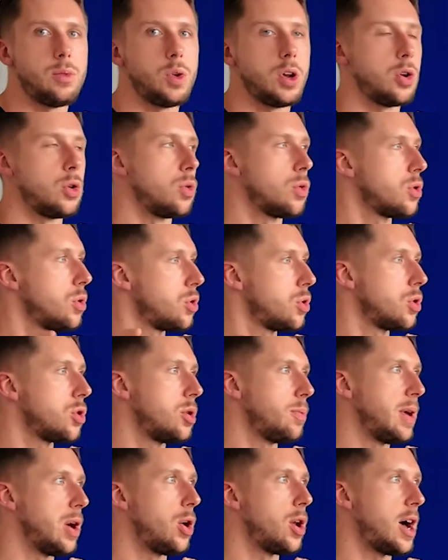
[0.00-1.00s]
We can also touch
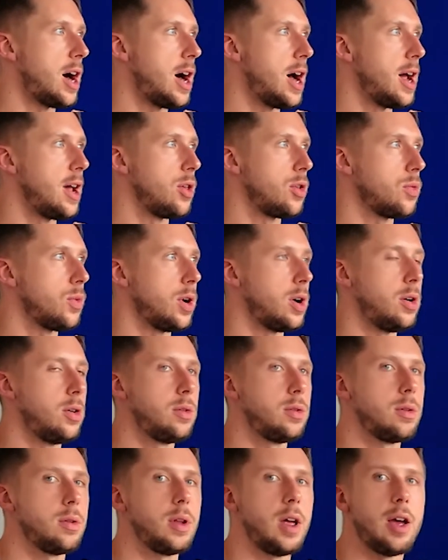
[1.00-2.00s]
a bit on high as
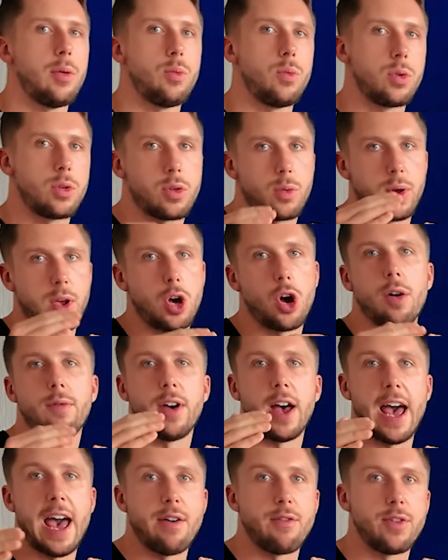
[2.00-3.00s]
well. And so we
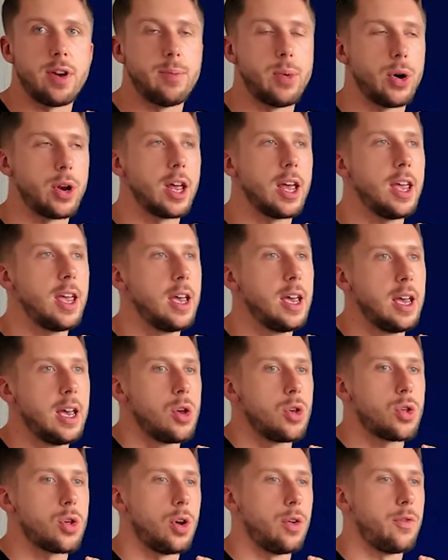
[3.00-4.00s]
cover everybody.
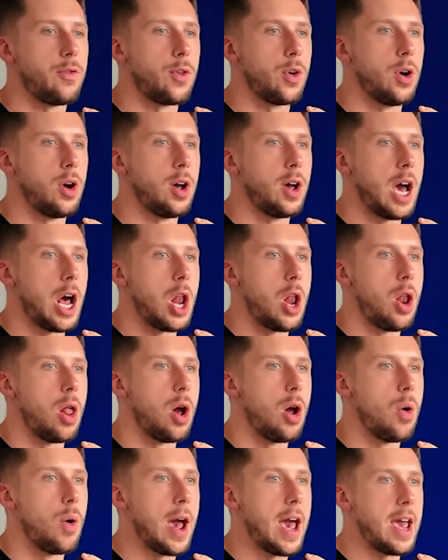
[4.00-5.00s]
So for a
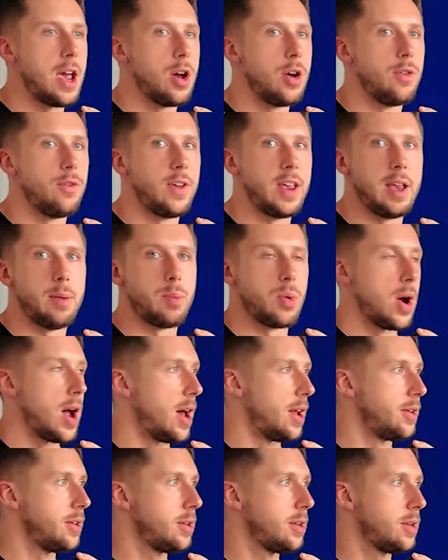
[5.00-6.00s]
low AOV
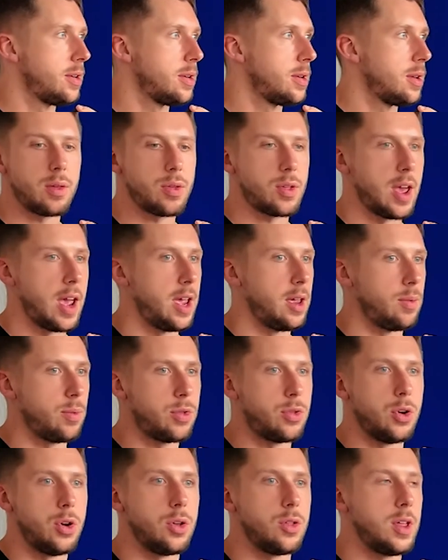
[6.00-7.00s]
brand, say
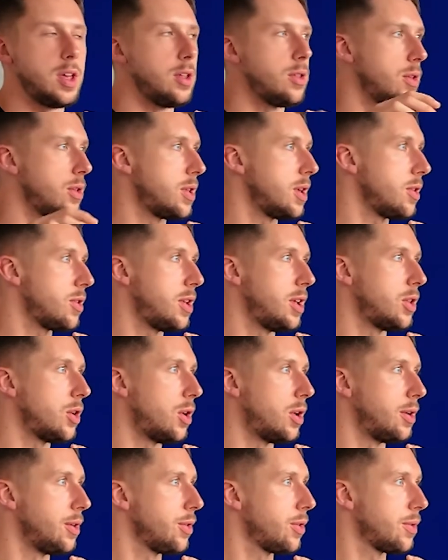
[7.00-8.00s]
$30 to
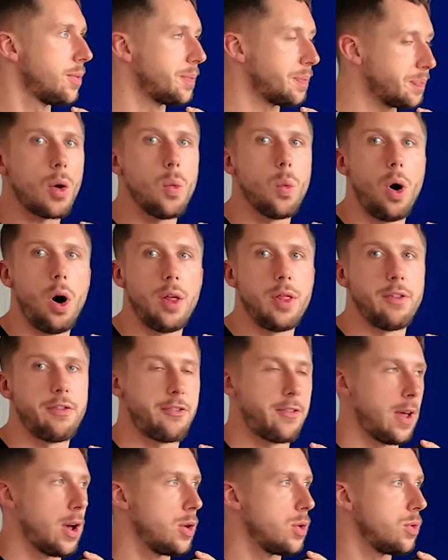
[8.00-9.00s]
$60, what are the
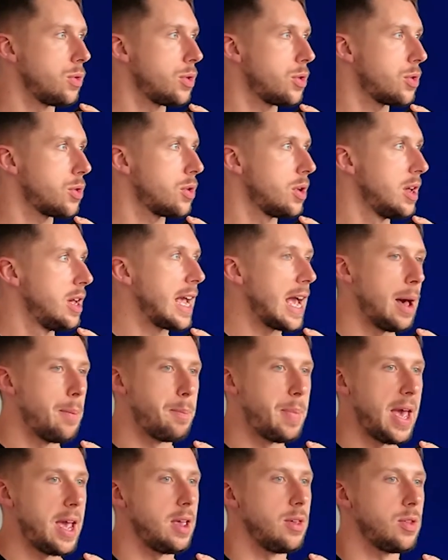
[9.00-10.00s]
flows,
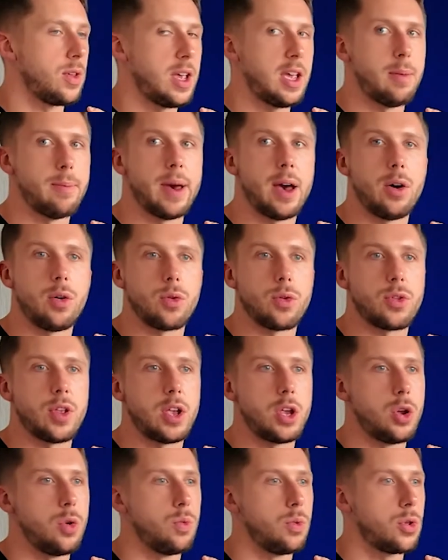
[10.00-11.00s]
campaigns, emails
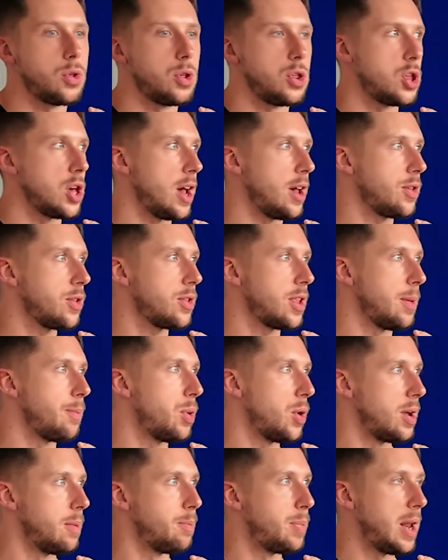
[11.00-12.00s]
that you would suggest they
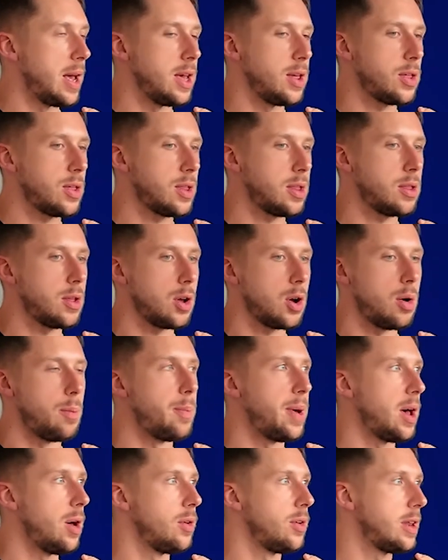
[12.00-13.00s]
put in place to
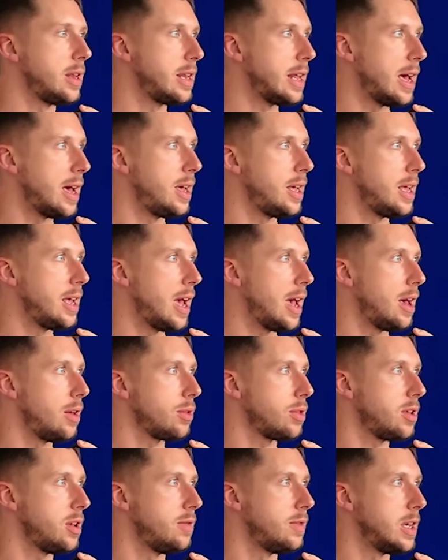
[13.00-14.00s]
compound their
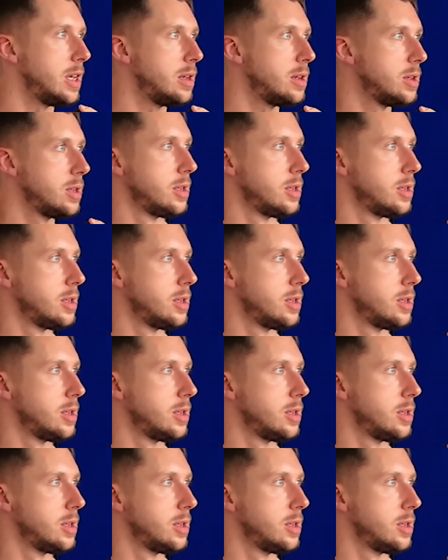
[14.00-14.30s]
LTV?